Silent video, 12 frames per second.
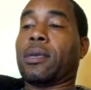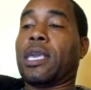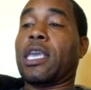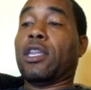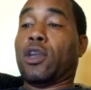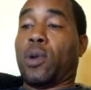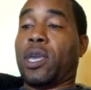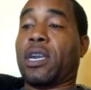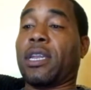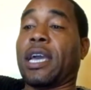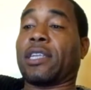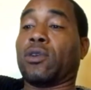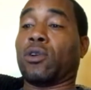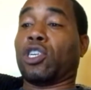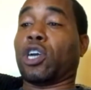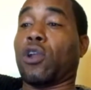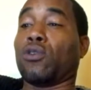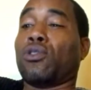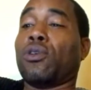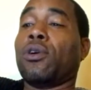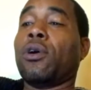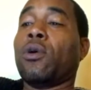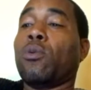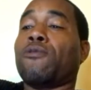he connected on Charlo
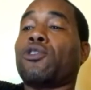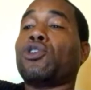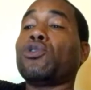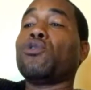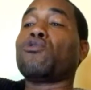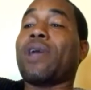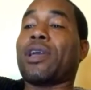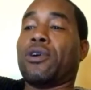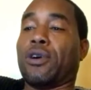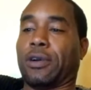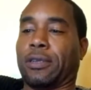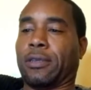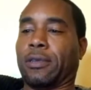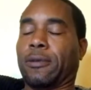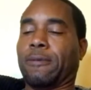with 2 great hooks.